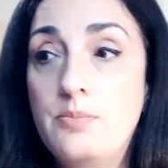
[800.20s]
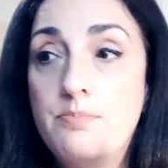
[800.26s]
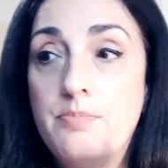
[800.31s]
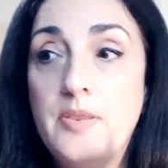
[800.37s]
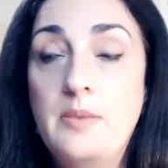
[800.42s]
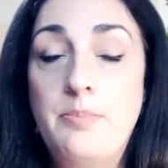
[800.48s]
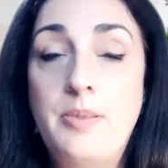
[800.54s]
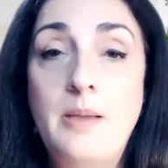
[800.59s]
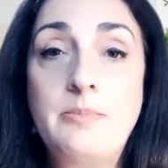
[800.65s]

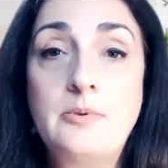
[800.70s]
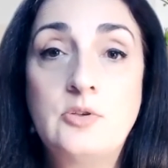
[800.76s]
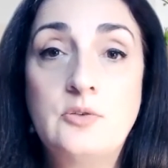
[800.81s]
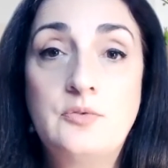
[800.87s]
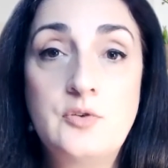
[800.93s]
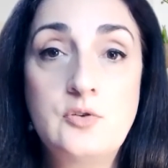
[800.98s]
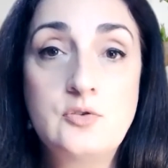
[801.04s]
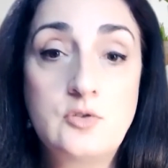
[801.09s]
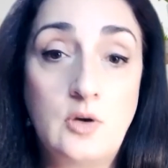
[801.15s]
The Pebble
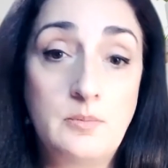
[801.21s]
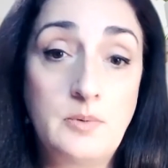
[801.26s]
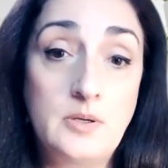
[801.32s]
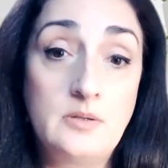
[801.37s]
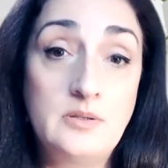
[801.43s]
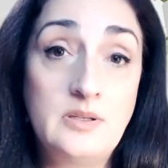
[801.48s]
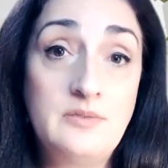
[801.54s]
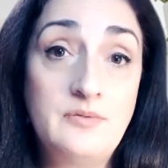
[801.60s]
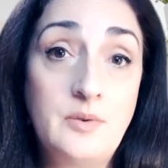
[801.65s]
diffuser, I'm going to
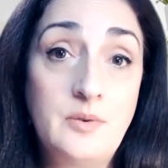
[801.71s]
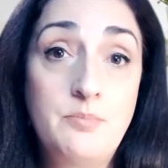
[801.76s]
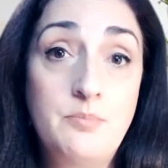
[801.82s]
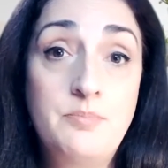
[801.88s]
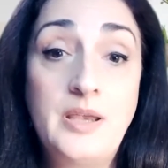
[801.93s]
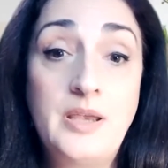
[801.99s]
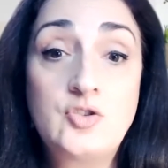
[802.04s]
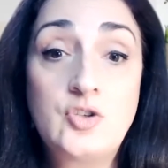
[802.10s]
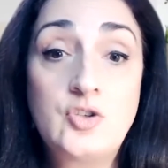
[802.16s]
leave a
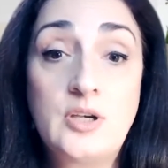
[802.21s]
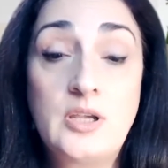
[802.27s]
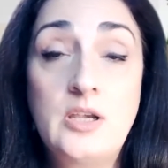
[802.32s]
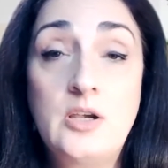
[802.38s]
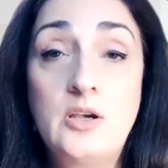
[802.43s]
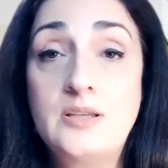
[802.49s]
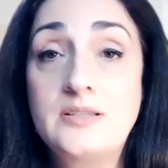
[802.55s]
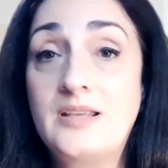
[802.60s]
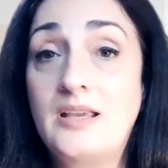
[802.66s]
picture
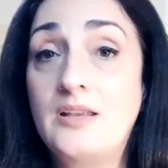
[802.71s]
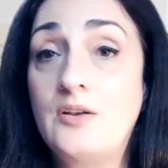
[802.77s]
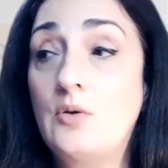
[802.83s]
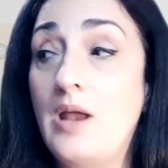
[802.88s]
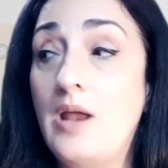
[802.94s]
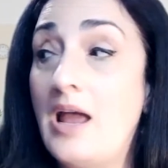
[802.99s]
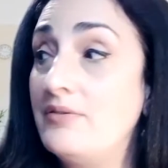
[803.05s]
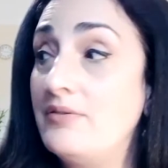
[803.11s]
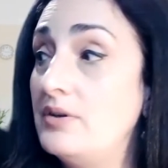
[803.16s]
here because I don't
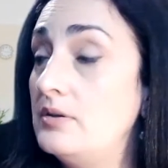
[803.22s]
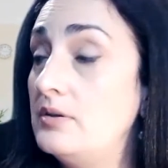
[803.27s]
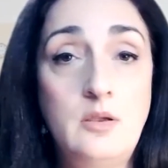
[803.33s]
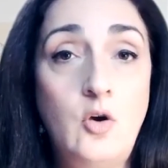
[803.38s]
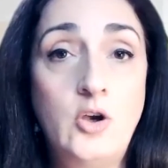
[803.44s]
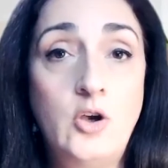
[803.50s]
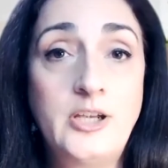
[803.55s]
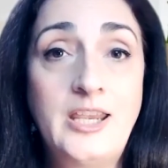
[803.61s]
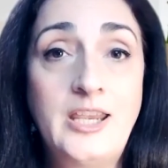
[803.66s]
have it
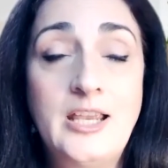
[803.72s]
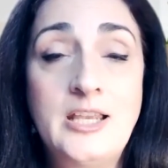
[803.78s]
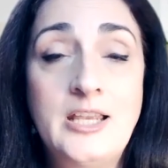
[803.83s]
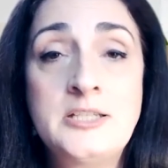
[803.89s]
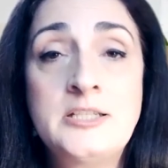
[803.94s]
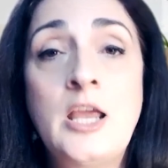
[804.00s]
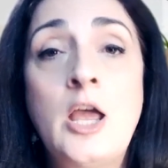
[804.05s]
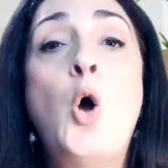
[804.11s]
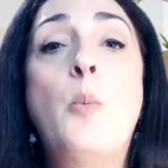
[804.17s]
on
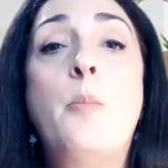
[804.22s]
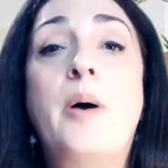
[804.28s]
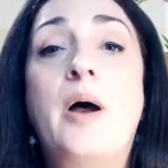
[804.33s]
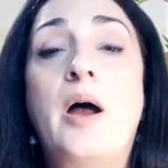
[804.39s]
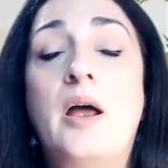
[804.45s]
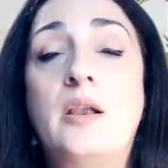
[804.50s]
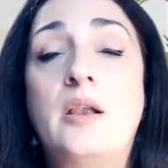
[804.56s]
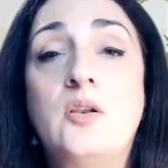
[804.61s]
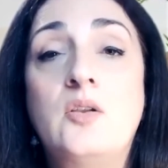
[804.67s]
hand,
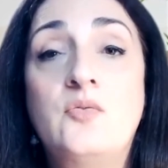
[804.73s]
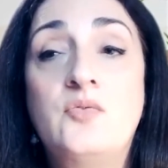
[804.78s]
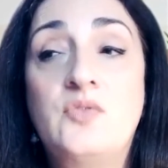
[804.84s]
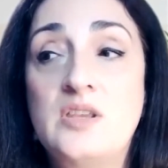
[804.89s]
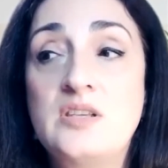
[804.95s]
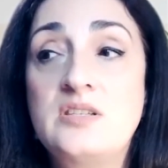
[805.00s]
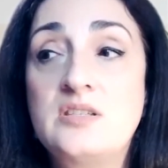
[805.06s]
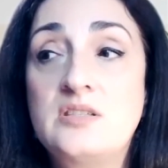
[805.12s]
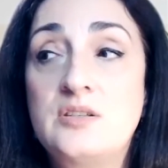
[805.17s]
but
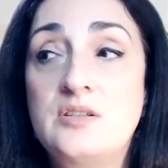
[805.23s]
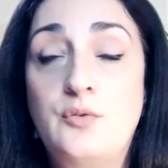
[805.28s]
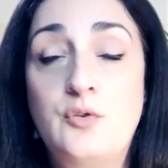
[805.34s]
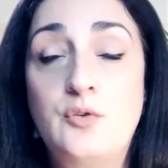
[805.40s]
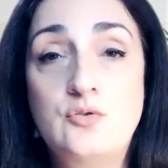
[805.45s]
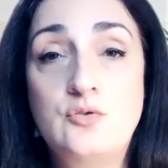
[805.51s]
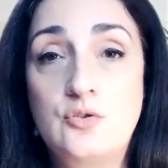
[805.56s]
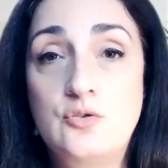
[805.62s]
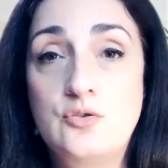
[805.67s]
this
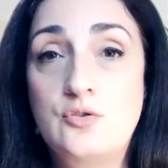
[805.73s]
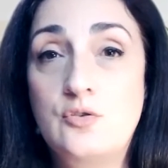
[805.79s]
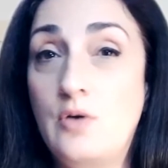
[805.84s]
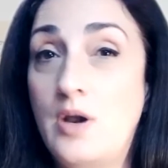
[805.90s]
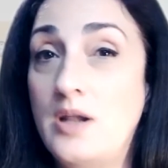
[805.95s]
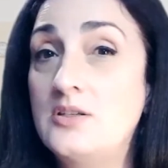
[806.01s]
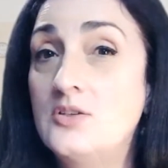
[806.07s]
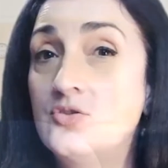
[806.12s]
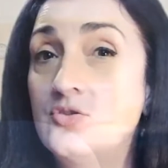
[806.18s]
diffuser is
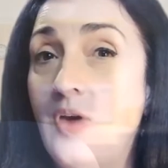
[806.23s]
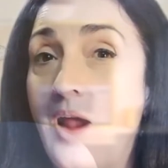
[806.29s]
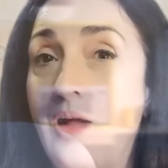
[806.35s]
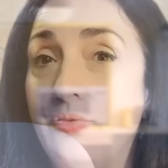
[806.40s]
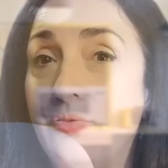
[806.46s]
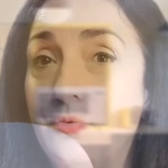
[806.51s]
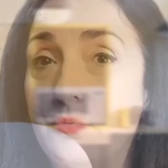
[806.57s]
great to travel